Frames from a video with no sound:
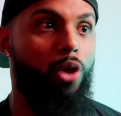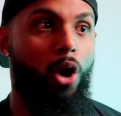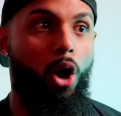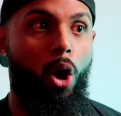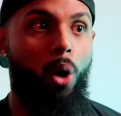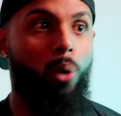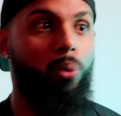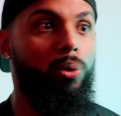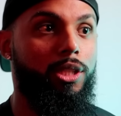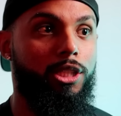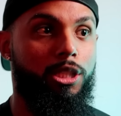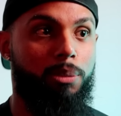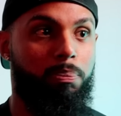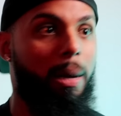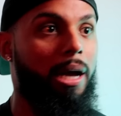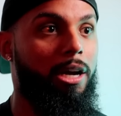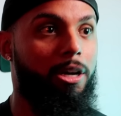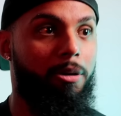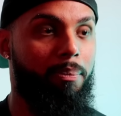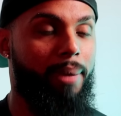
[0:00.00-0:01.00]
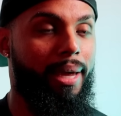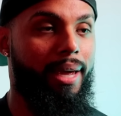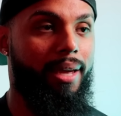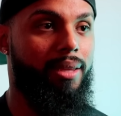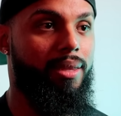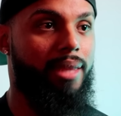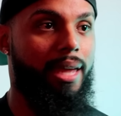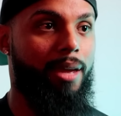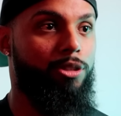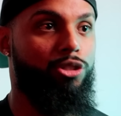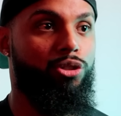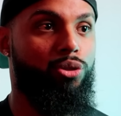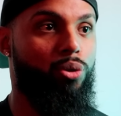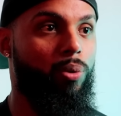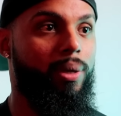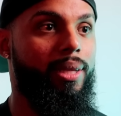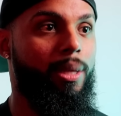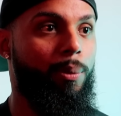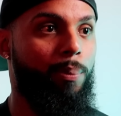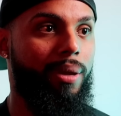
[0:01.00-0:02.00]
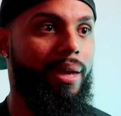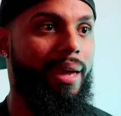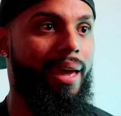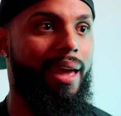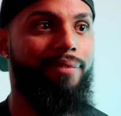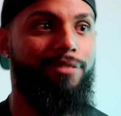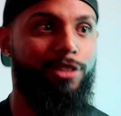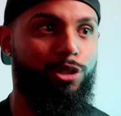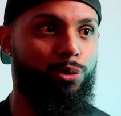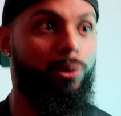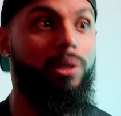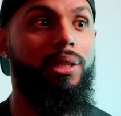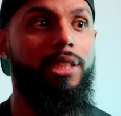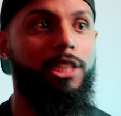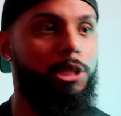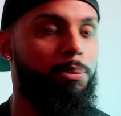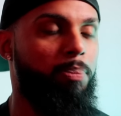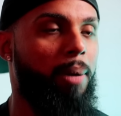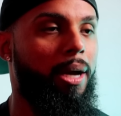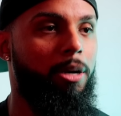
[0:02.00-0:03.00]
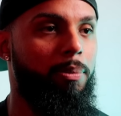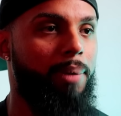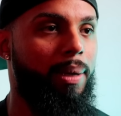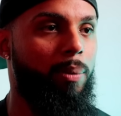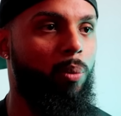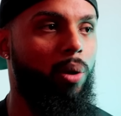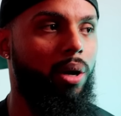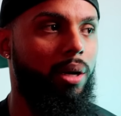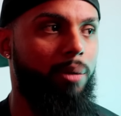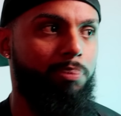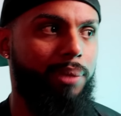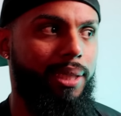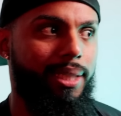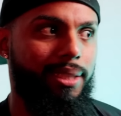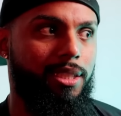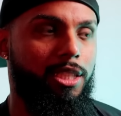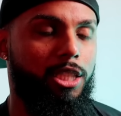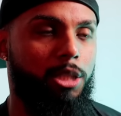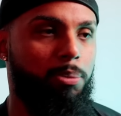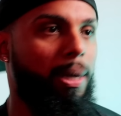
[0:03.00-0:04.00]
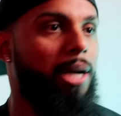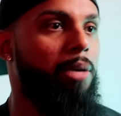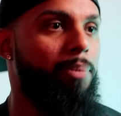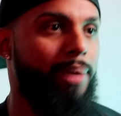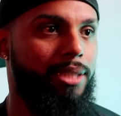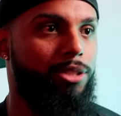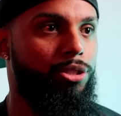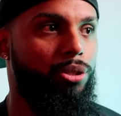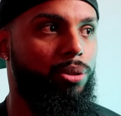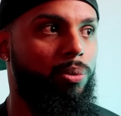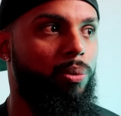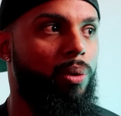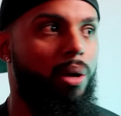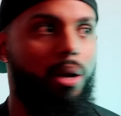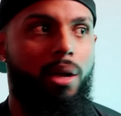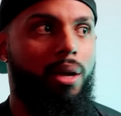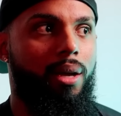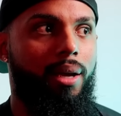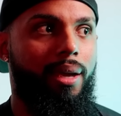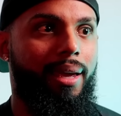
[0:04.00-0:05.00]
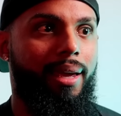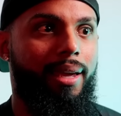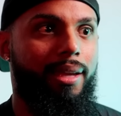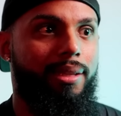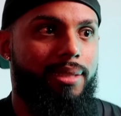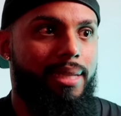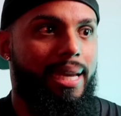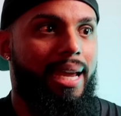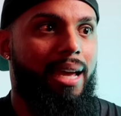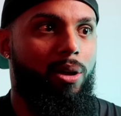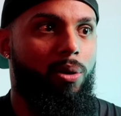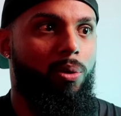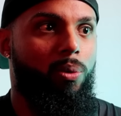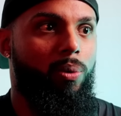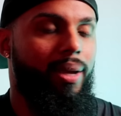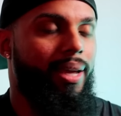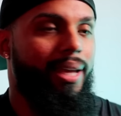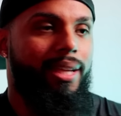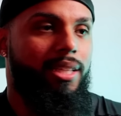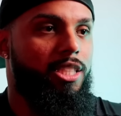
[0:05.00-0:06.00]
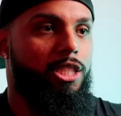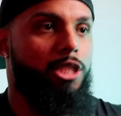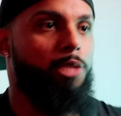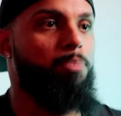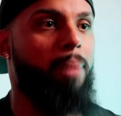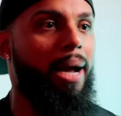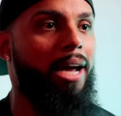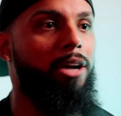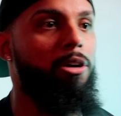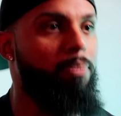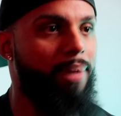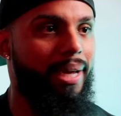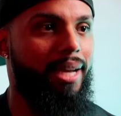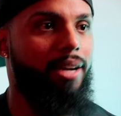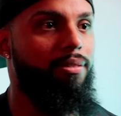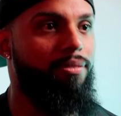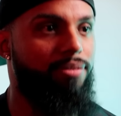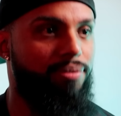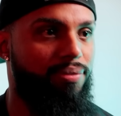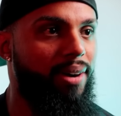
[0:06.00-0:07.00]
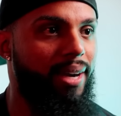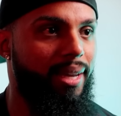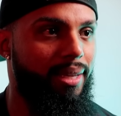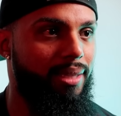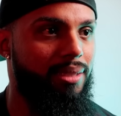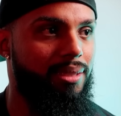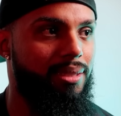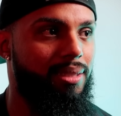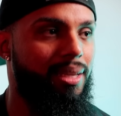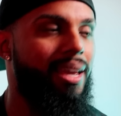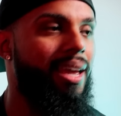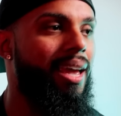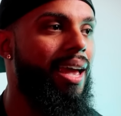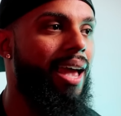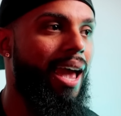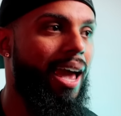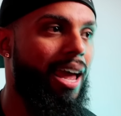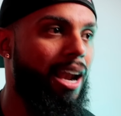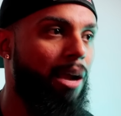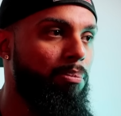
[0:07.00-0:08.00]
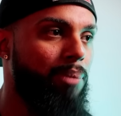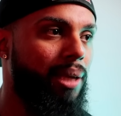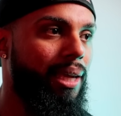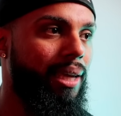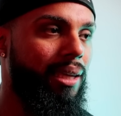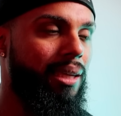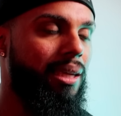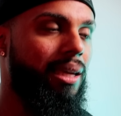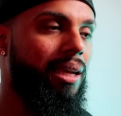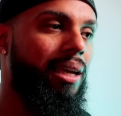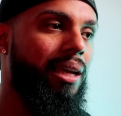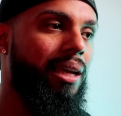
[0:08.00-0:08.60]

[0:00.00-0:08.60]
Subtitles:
the only Spider-Man story that we have is really Spider-Man 1, because in Spider-Man 2, it's Spider-Man and friends. And I'm like,